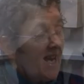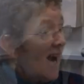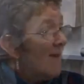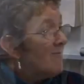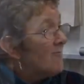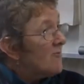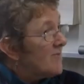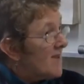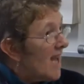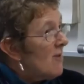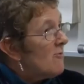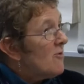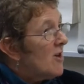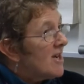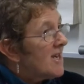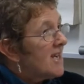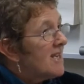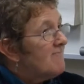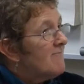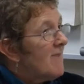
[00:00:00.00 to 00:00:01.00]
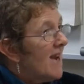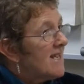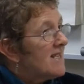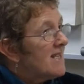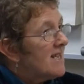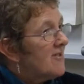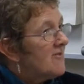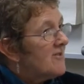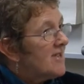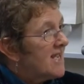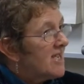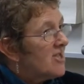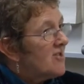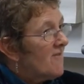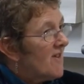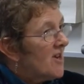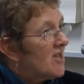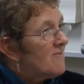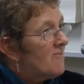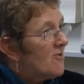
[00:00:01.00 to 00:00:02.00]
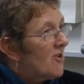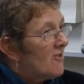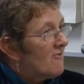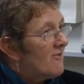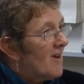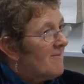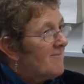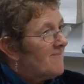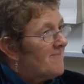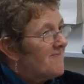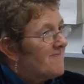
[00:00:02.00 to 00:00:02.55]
I'm now working mainly on Teach First programme.